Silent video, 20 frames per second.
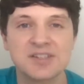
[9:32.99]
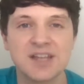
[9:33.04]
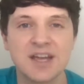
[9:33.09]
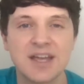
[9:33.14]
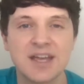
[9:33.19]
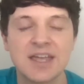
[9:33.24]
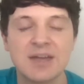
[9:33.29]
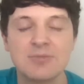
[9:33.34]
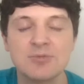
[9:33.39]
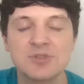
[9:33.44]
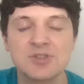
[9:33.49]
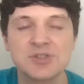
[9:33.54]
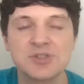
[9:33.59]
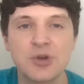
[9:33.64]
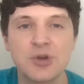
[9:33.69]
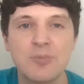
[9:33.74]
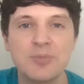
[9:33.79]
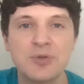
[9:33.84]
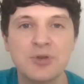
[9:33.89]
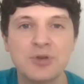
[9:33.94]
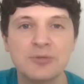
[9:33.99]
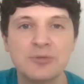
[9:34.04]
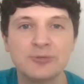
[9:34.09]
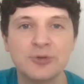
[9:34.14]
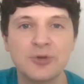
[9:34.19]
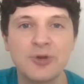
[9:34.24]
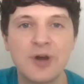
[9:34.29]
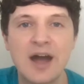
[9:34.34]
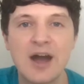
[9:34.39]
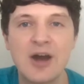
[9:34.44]
Like it was so
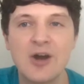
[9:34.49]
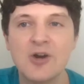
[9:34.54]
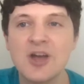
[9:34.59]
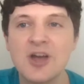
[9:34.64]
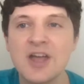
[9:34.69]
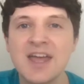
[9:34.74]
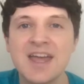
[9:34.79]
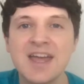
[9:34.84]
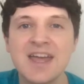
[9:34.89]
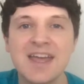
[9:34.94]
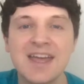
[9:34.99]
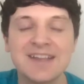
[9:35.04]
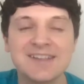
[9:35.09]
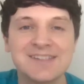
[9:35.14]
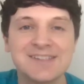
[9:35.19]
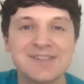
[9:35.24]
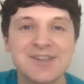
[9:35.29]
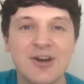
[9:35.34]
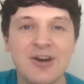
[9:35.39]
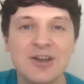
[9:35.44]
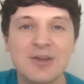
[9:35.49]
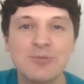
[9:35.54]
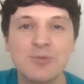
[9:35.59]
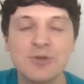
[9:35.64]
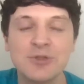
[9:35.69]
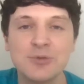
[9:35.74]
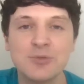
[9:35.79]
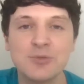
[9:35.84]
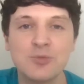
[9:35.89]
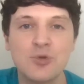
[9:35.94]
beautiful how it started
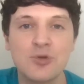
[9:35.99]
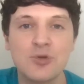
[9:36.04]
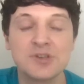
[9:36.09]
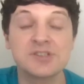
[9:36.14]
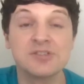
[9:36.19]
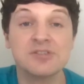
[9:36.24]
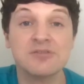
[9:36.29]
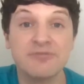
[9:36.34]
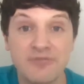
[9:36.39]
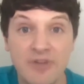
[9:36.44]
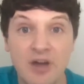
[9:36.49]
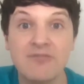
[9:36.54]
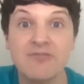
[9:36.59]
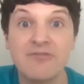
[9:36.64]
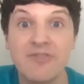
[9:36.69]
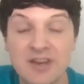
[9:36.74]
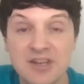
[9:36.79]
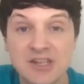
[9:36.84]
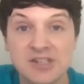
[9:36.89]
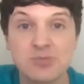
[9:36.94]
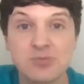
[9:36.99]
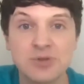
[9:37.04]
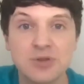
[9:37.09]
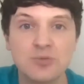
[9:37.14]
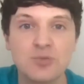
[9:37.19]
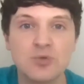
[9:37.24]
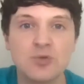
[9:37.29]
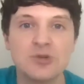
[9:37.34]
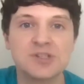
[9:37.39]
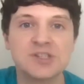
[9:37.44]
with the water and, and, finished with the
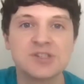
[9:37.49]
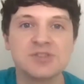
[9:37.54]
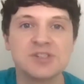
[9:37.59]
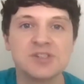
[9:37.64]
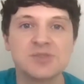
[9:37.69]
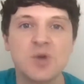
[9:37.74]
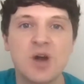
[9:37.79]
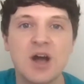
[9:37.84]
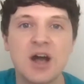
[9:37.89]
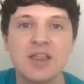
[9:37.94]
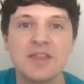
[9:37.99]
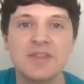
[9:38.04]
water as well.